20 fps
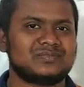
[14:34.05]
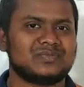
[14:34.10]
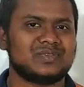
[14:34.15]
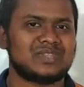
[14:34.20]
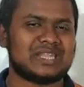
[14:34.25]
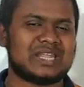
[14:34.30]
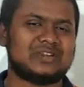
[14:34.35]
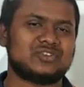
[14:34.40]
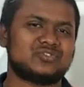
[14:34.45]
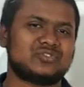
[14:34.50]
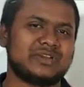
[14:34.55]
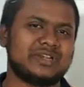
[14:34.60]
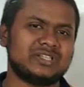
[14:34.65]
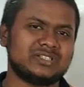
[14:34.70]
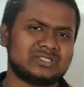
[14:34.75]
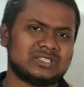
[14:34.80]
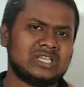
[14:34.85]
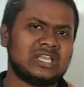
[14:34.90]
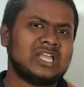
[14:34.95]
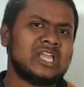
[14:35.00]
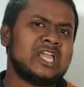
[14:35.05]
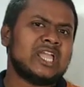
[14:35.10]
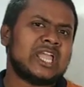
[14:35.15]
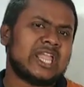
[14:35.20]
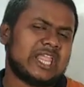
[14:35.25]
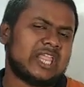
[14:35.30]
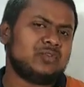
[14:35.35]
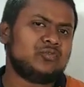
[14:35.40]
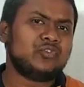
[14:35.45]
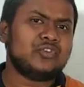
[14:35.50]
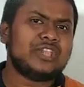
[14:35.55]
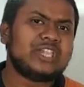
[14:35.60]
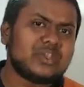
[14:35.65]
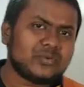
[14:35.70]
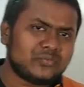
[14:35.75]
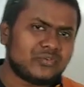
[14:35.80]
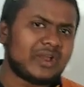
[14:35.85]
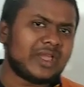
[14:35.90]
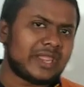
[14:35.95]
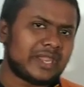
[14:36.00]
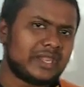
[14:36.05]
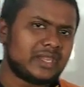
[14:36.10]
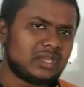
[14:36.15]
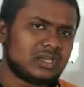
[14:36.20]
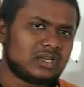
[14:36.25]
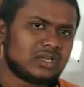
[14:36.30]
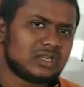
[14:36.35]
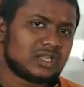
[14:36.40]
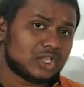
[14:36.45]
Dear friends, if we define